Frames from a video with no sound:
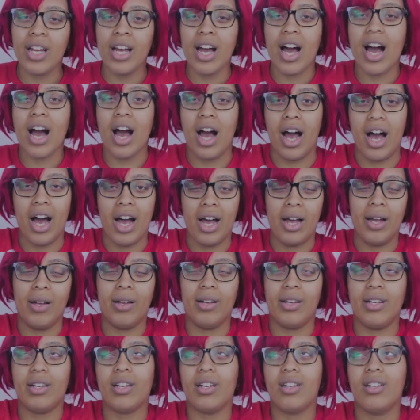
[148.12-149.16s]

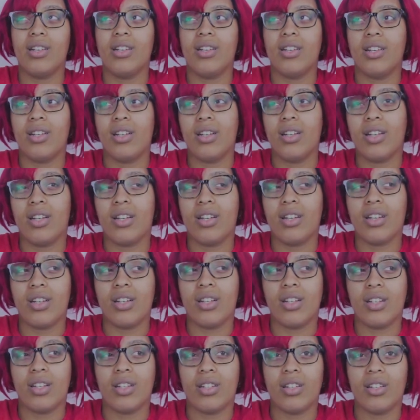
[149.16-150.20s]

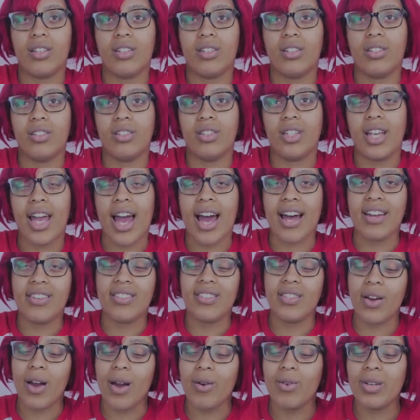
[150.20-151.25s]
yeah,
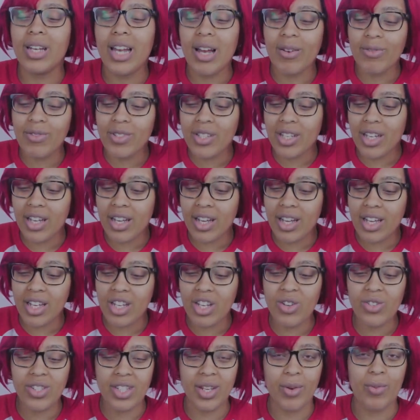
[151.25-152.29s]
so I would love to
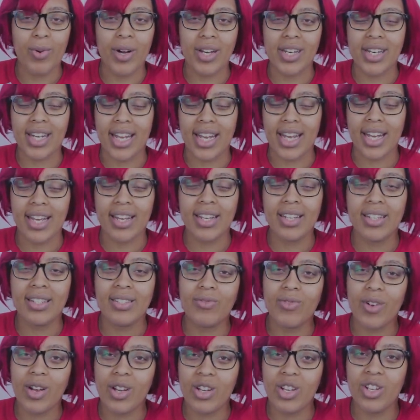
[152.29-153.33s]
use it one day,
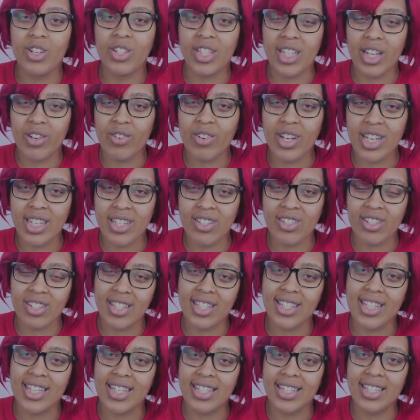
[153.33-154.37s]
use the
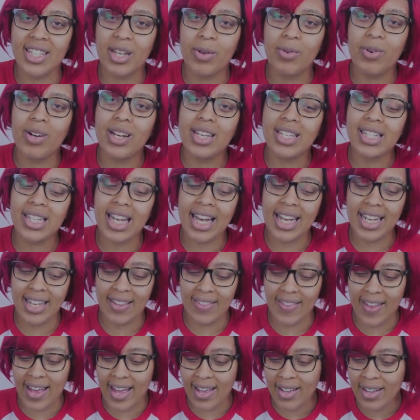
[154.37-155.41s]
resources and see what it's like
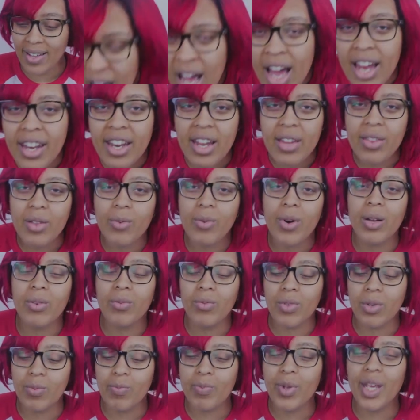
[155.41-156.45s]
in there. Another
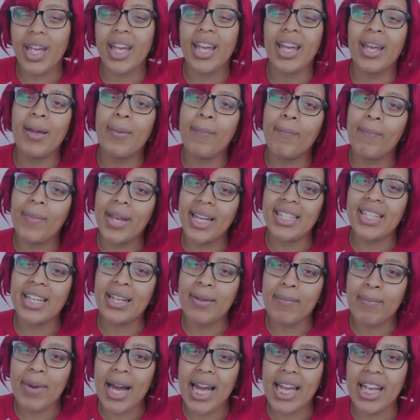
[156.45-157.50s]
one would be
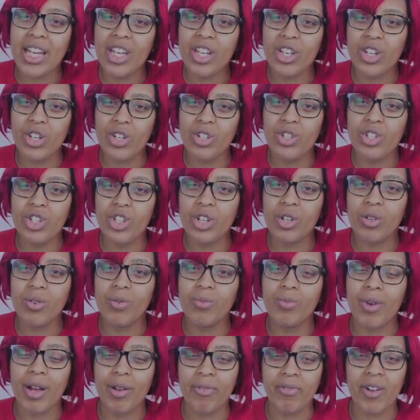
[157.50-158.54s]
meeting my
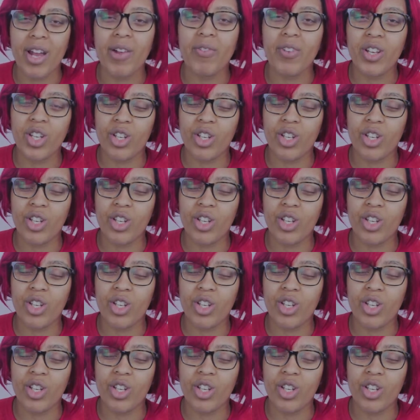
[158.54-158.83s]
favorite